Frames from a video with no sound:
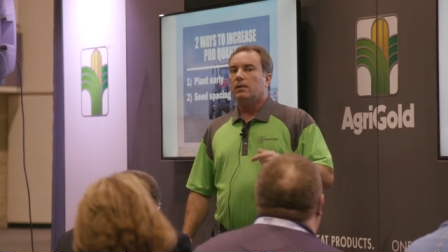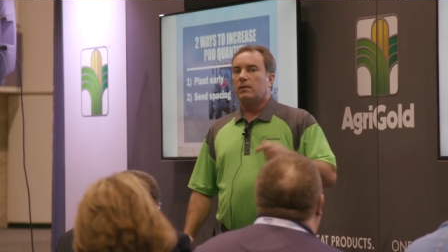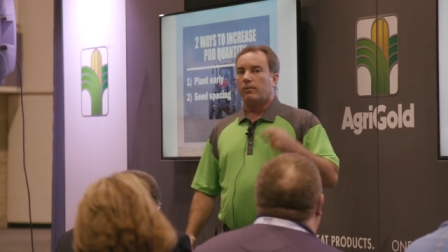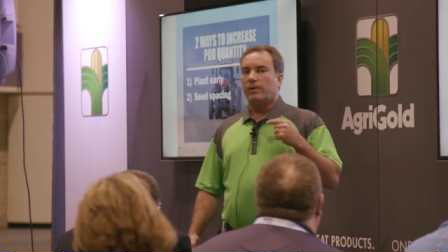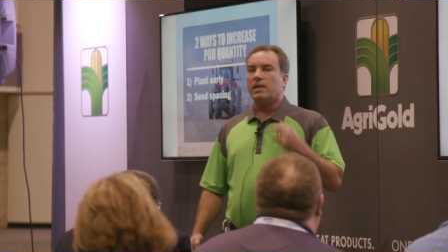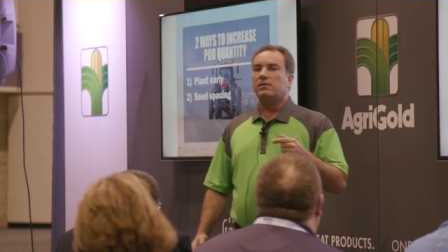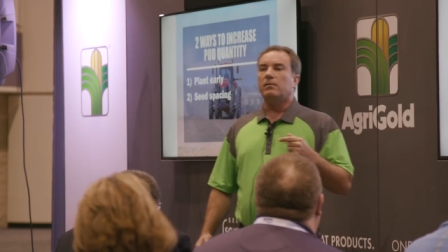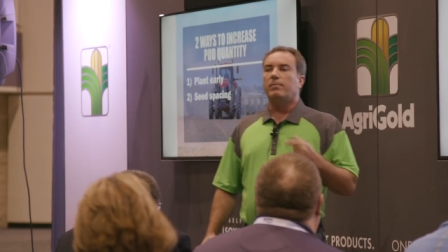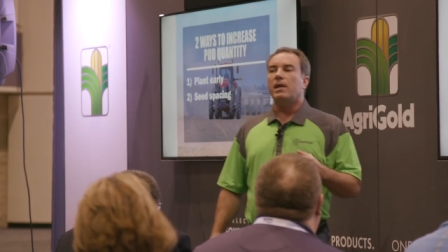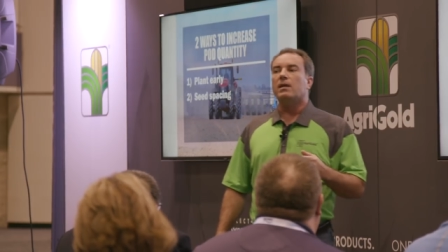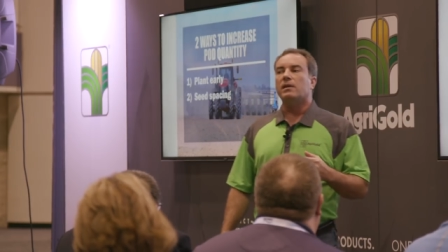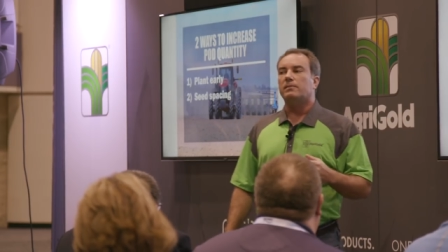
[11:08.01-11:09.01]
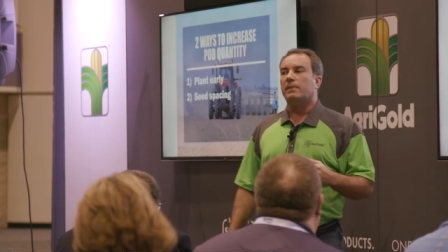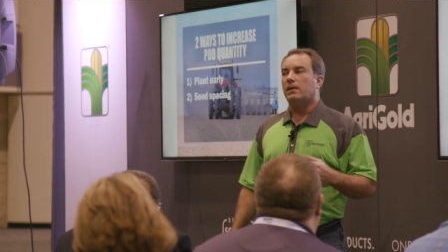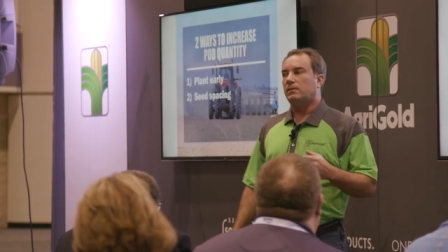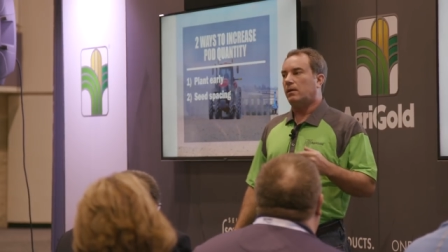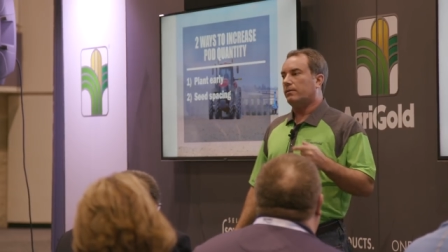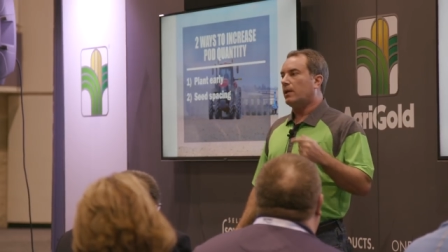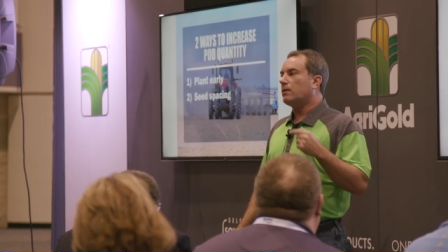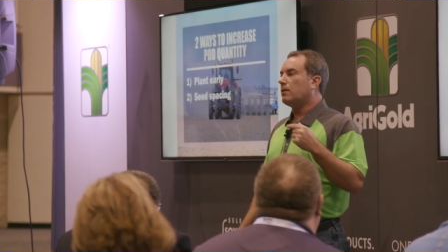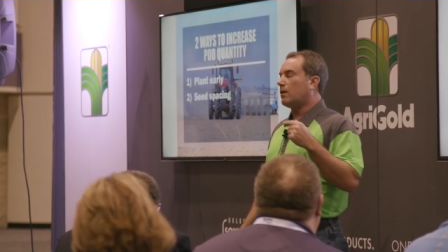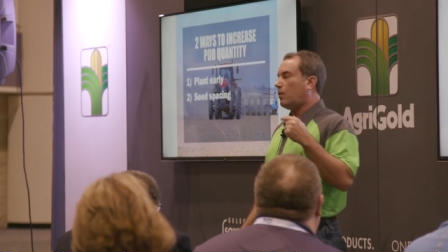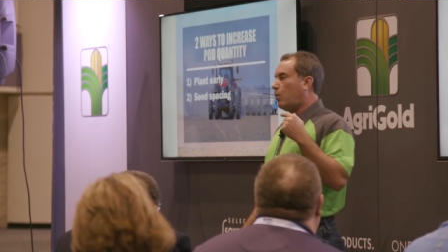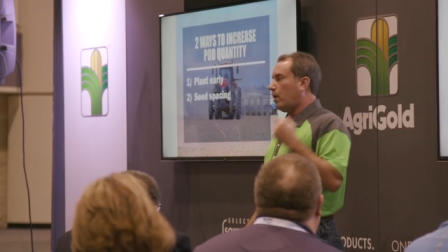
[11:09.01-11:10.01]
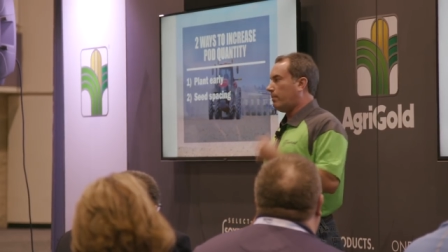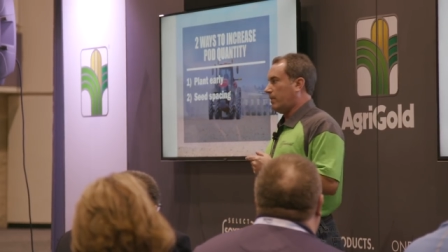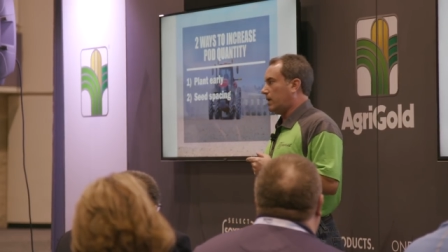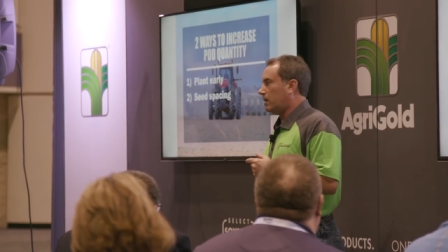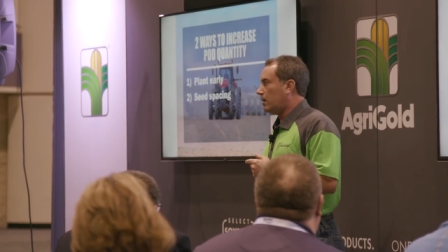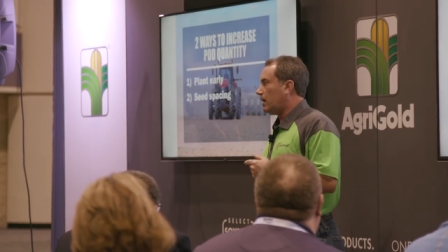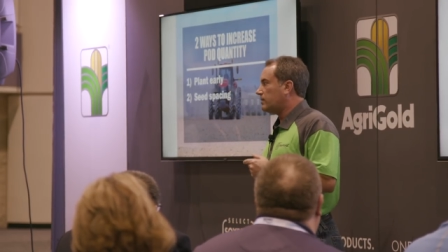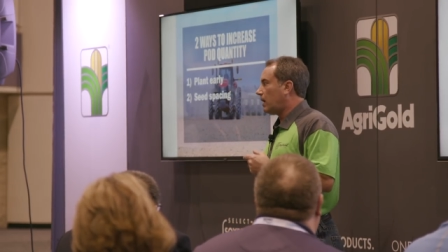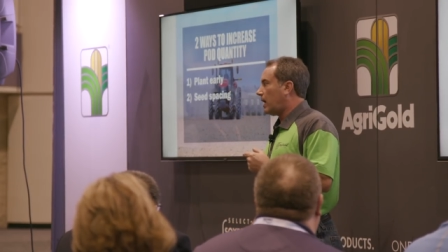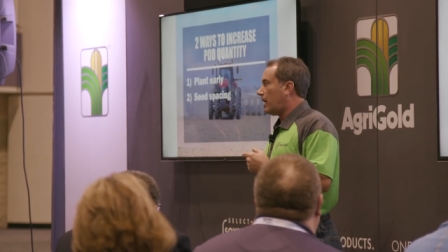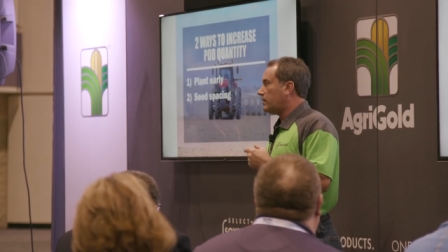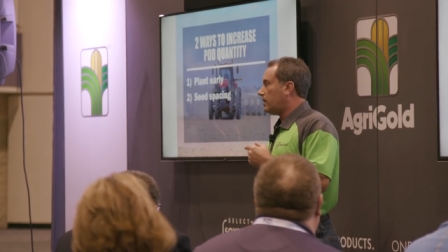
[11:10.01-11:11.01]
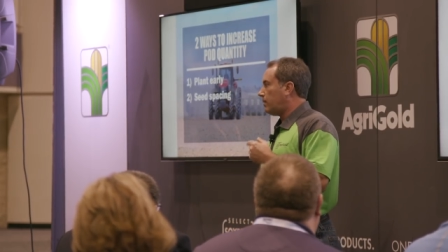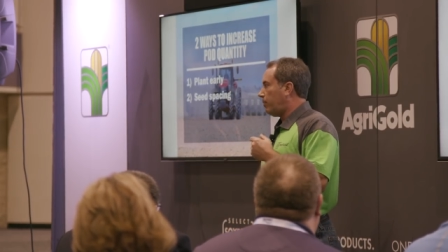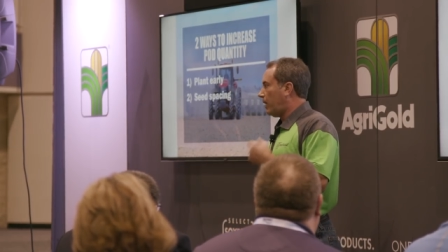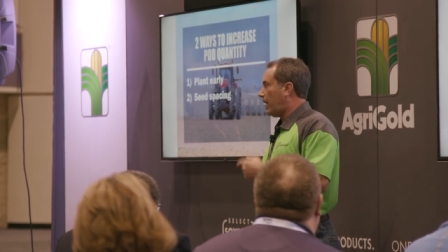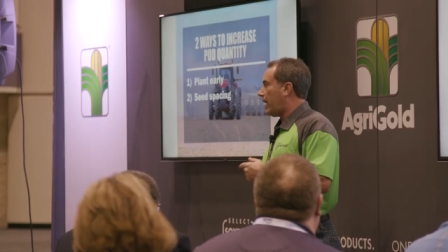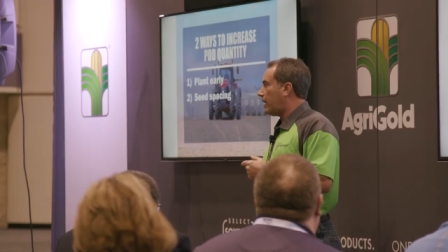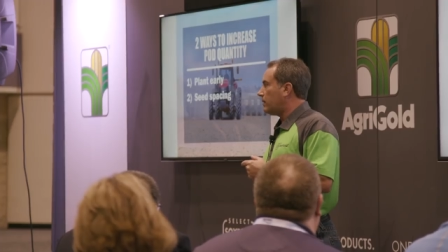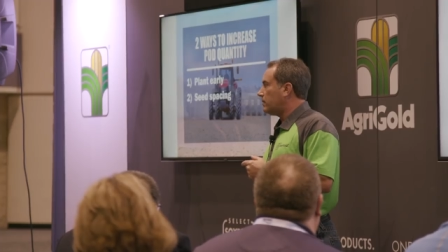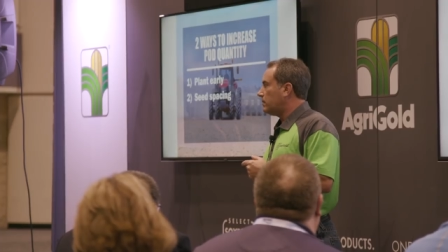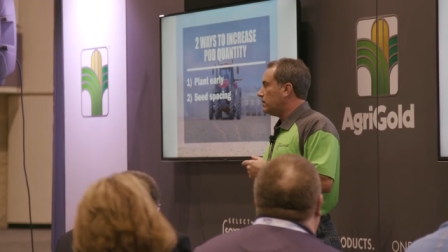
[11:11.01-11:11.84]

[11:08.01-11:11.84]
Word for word: The reason being is because I don't think the equipment has allowed you to plant